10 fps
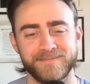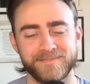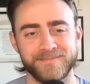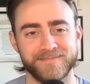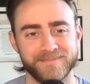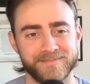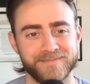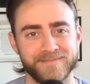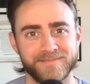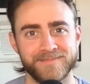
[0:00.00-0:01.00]

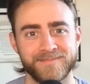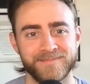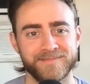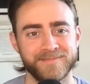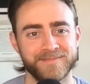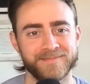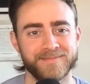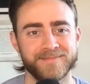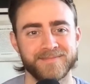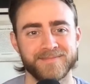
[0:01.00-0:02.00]

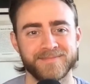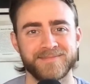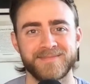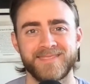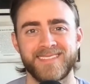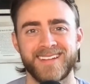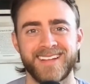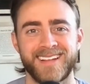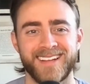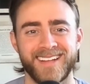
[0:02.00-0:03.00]

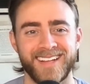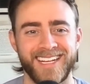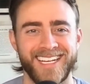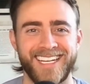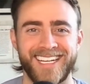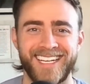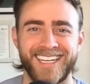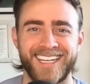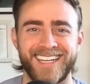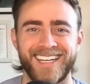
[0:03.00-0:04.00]

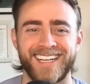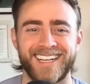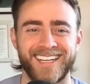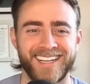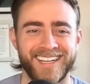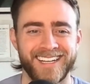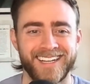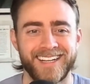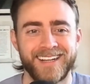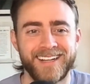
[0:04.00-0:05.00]

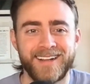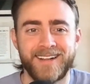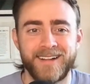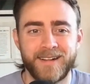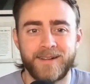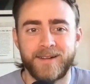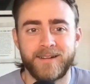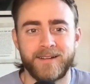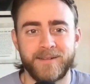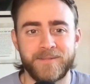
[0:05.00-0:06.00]

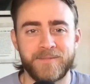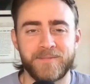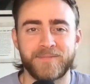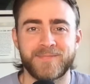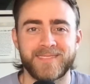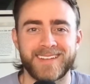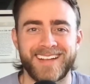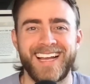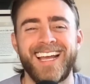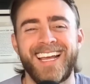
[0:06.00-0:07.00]

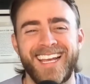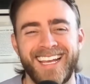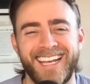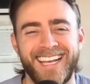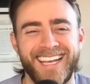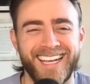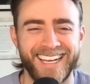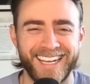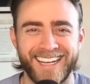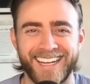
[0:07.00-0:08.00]
(not speaking)